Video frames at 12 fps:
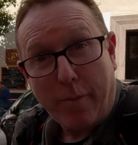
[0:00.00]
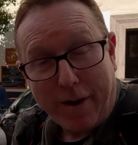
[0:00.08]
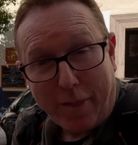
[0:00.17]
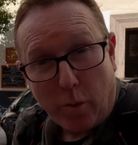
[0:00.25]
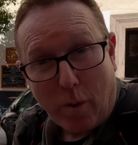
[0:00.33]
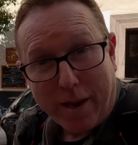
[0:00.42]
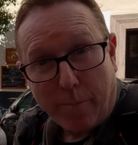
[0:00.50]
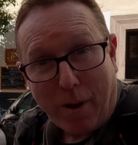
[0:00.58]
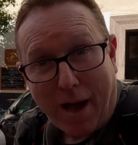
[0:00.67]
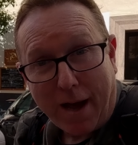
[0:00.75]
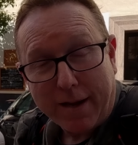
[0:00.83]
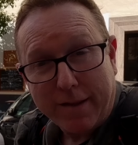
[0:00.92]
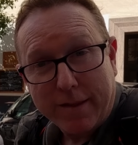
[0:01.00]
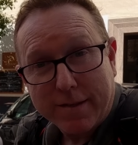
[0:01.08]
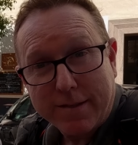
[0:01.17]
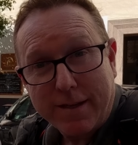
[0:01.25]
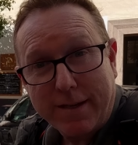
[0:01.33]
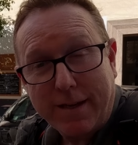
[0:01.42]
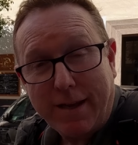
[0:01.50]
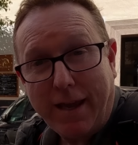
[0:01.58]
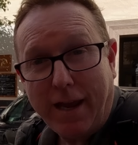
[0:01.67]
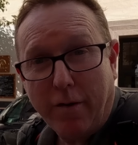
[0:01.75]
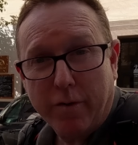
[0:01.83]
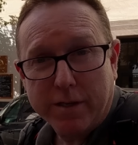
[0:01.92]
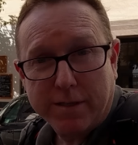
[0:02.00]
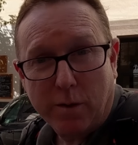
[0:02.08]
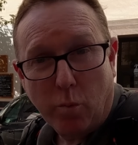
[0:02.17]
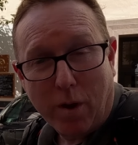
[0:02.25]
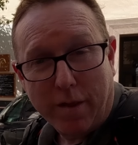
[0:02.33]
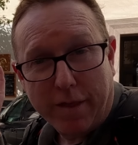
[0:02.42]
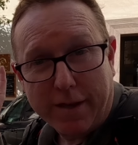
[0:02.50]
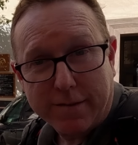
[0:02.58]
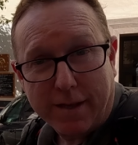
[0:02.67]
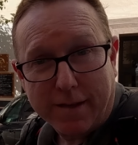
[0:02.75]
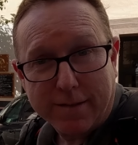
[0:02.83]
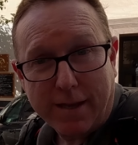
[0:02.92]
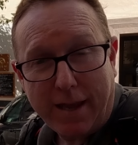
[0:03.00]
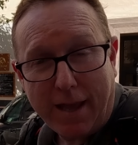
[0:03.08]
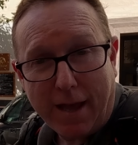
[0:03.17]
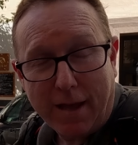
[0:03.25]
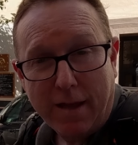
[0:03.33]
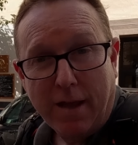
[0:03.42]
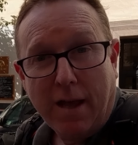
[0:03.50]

another way to park in the city here is in one of these things here,